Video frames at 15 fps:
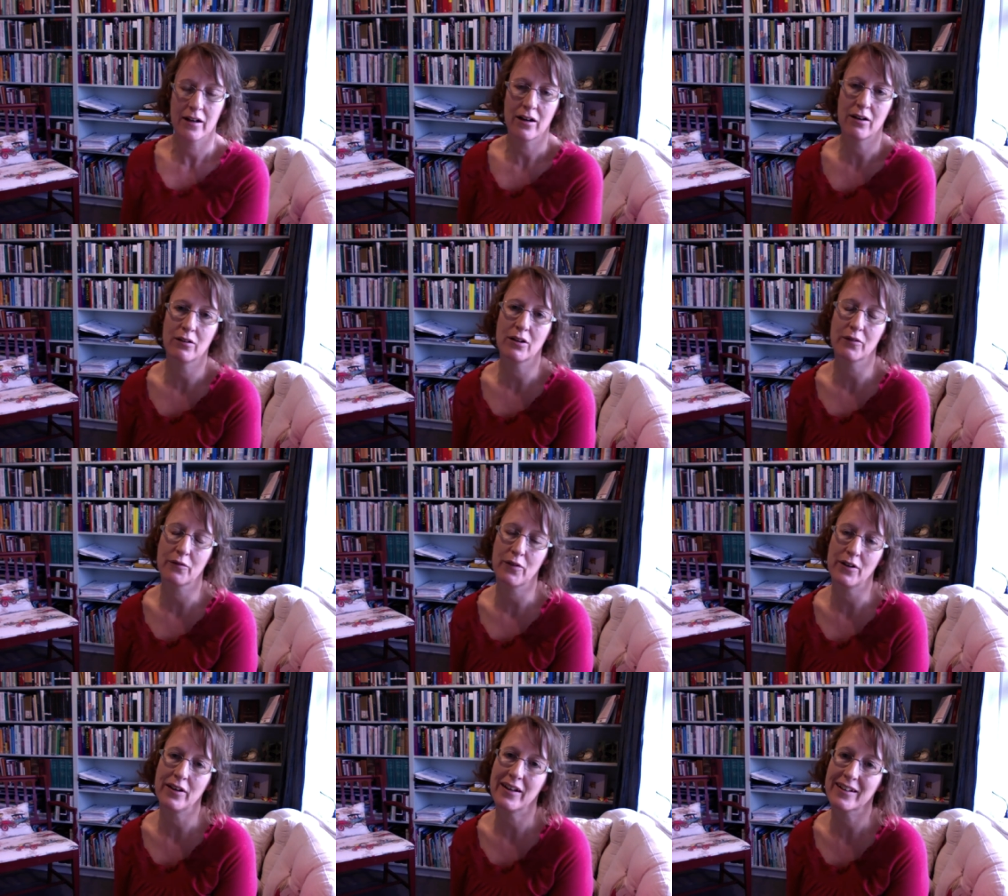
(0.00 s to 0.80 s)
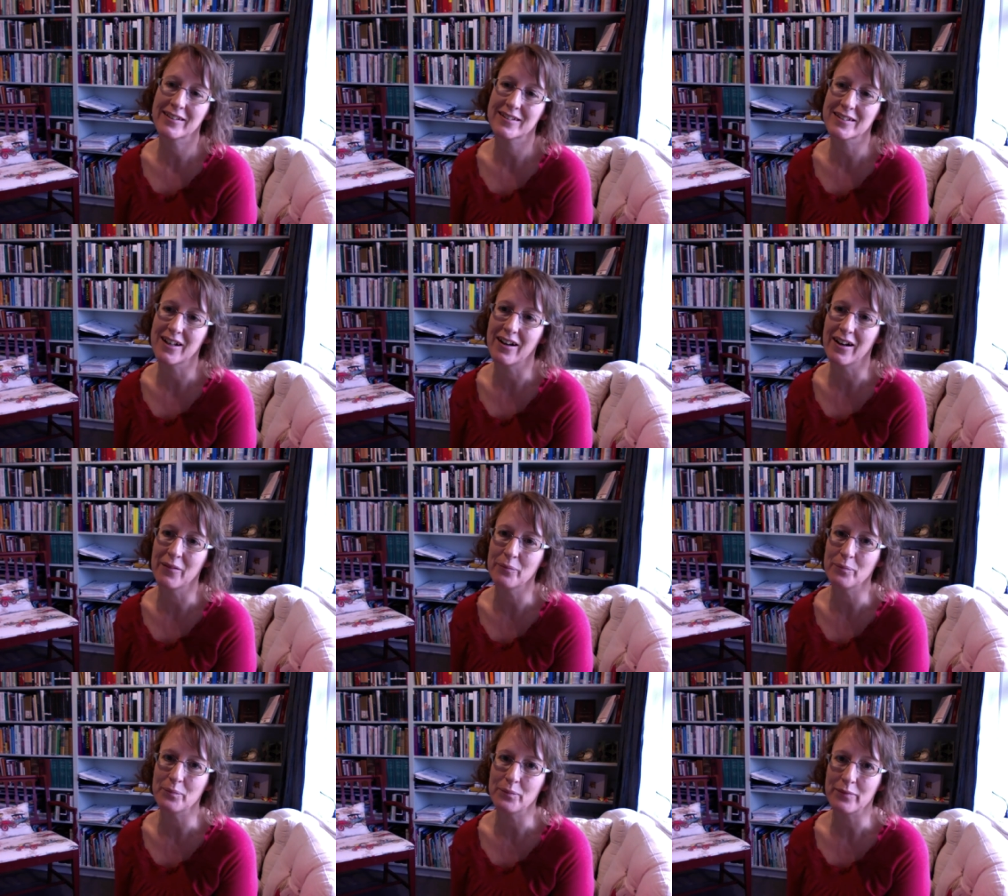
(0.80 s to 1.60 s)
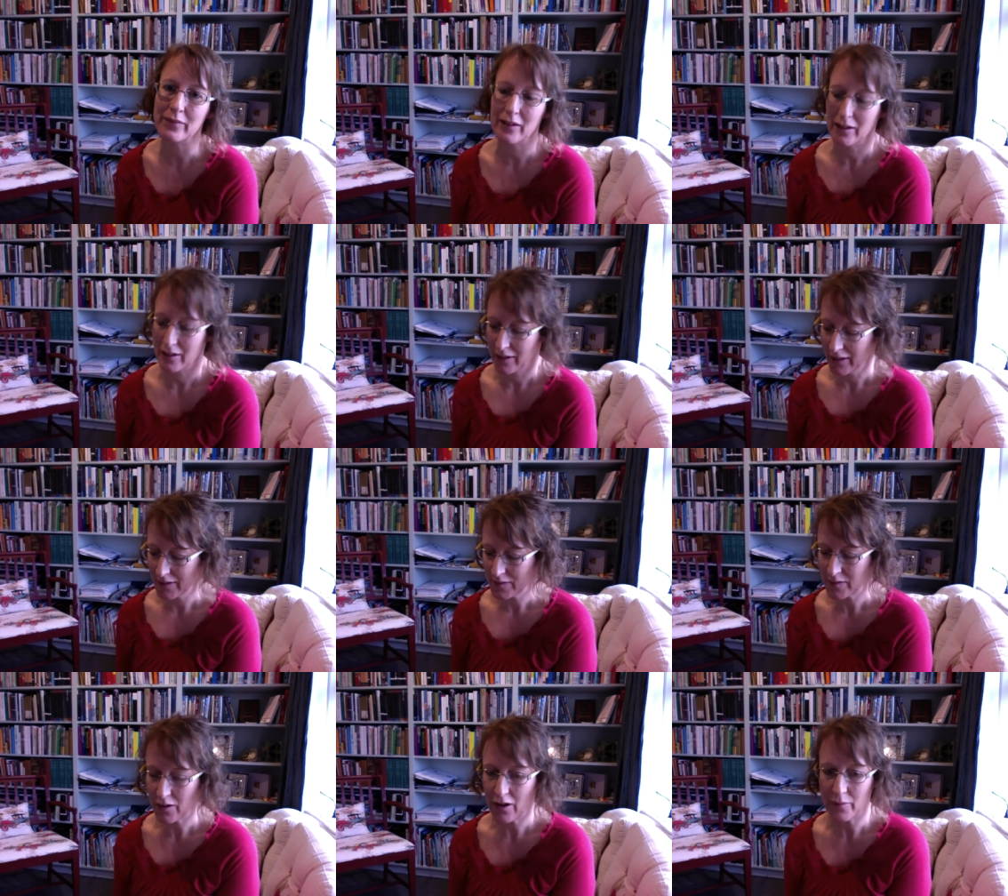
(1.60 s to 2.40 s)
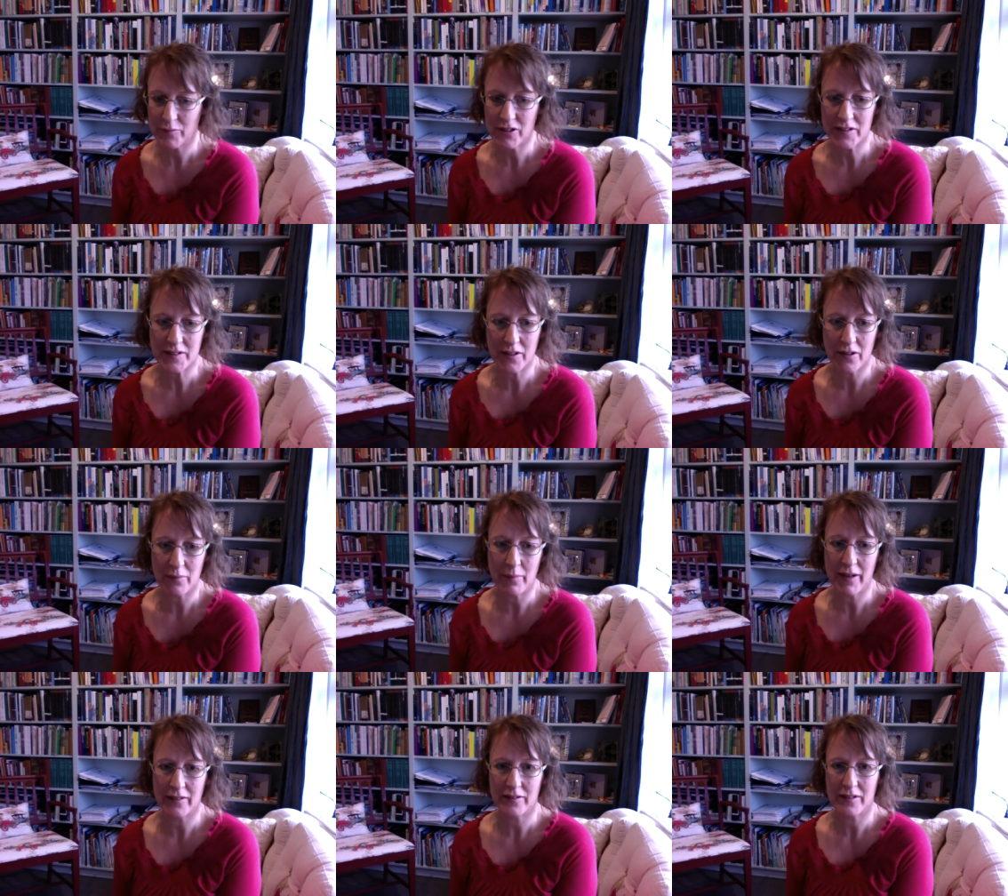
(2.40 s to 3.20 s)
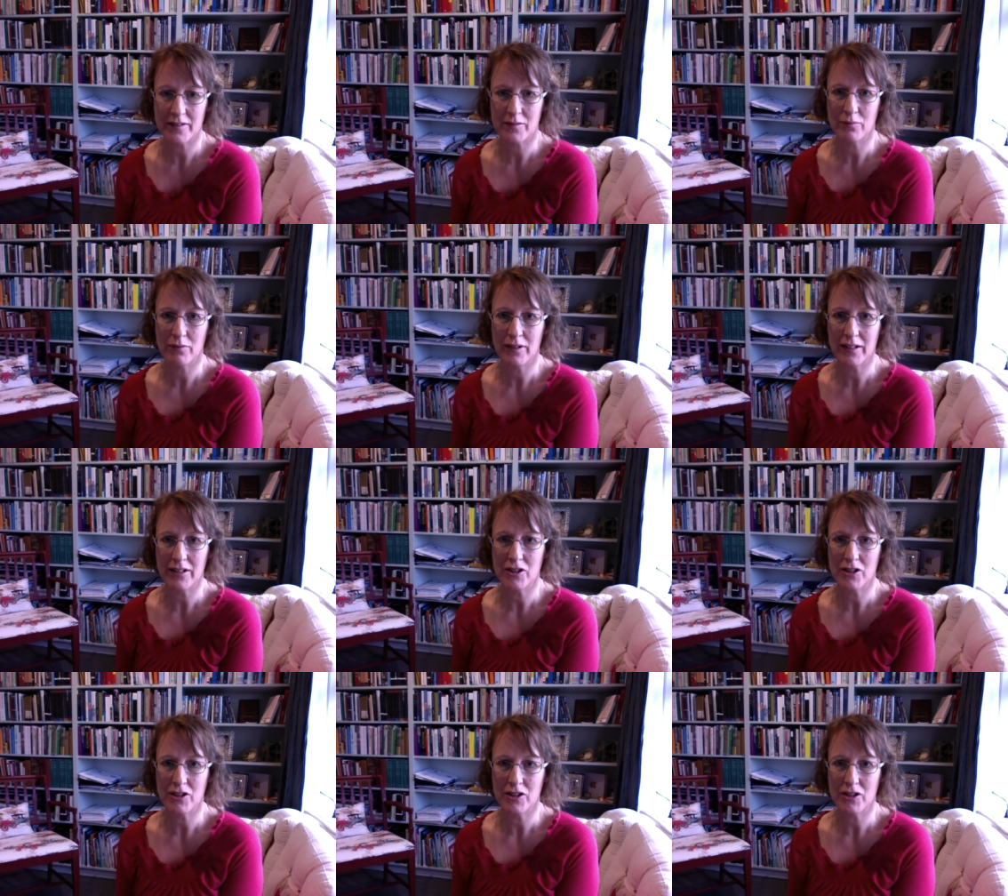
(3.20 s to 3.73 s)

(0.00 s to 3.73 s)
I'll look for it next time. So I'm just going to make this really